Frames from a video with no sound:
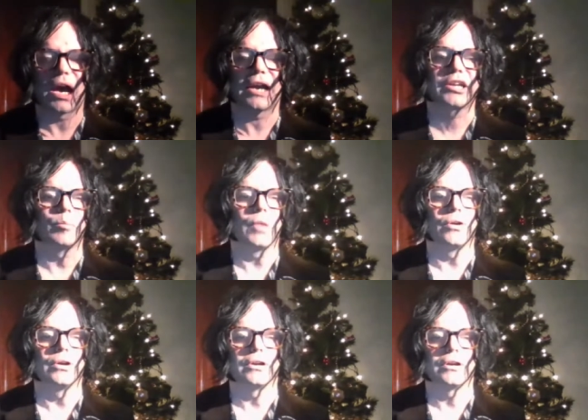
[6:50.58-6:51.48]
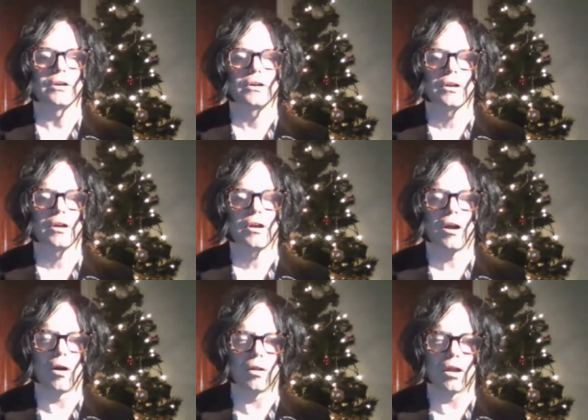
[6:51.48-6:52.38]
you back your mirror.
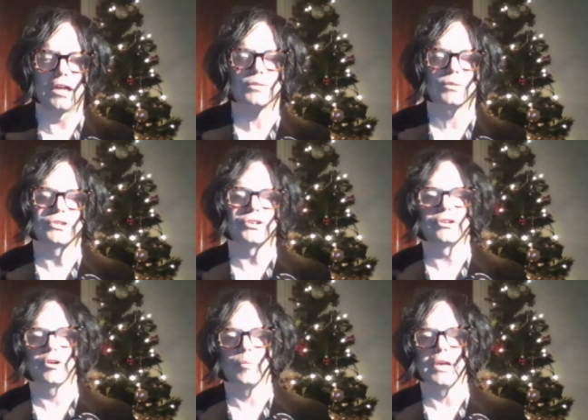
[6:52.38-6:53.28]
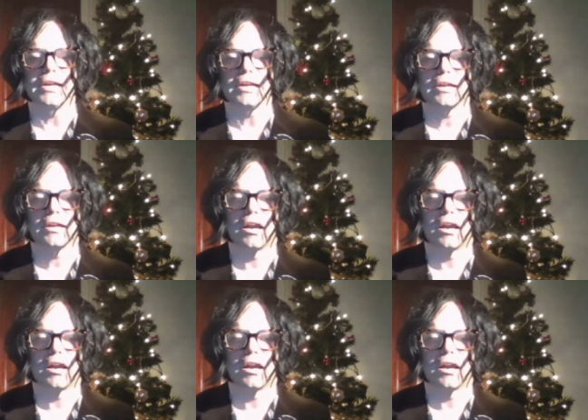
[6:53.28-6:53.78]
All eyes were turned on me.